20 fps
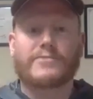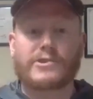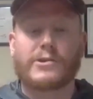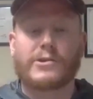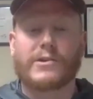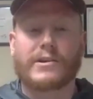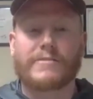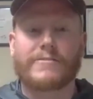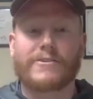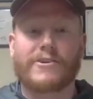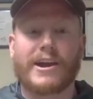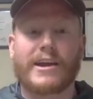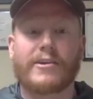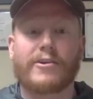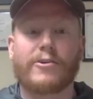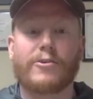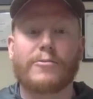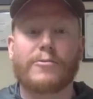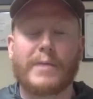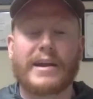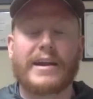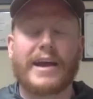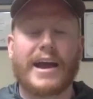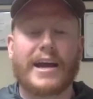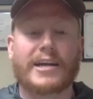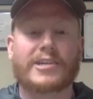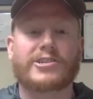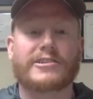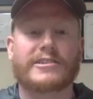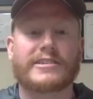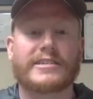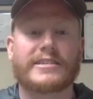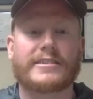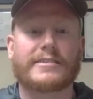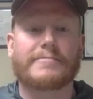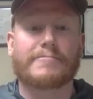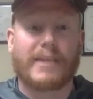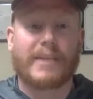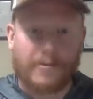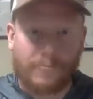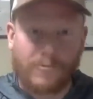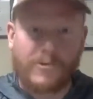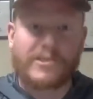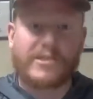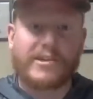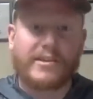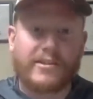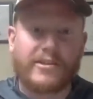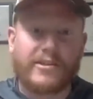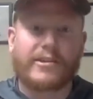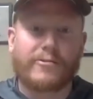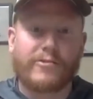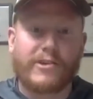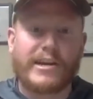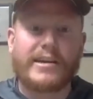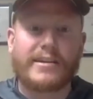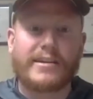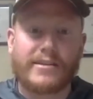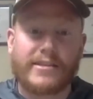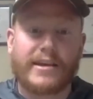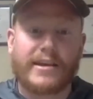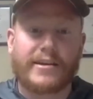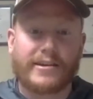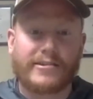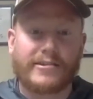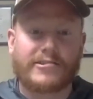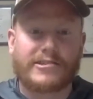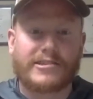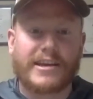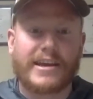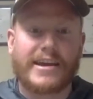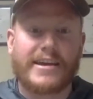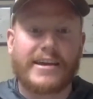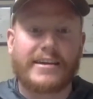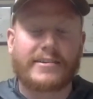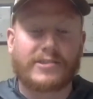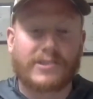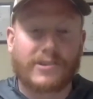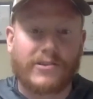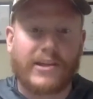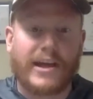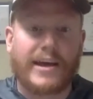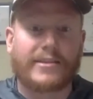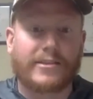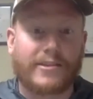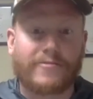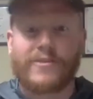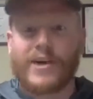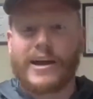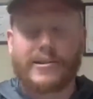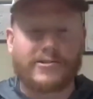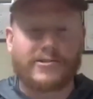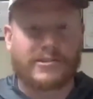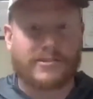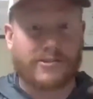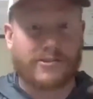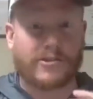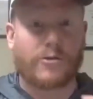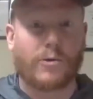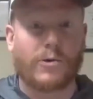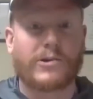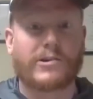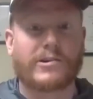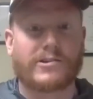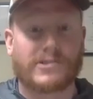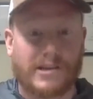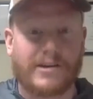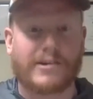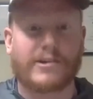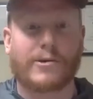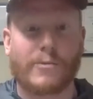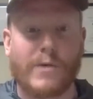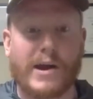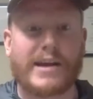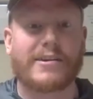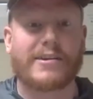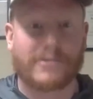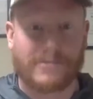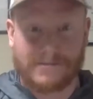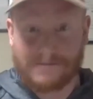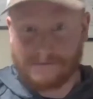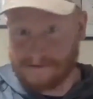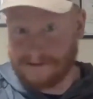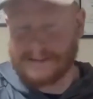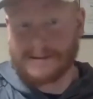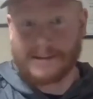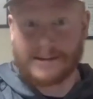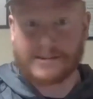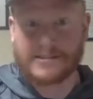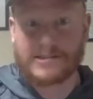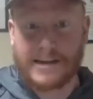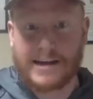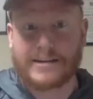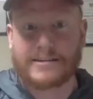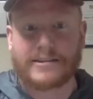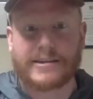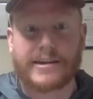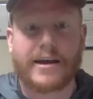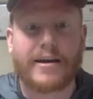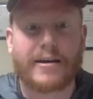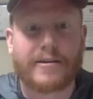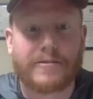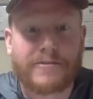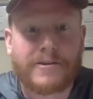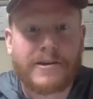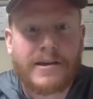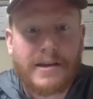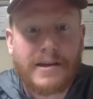scoring for at home, but actually like within the arena, then you're saying, so that the fighters in their corners are aware exactly of,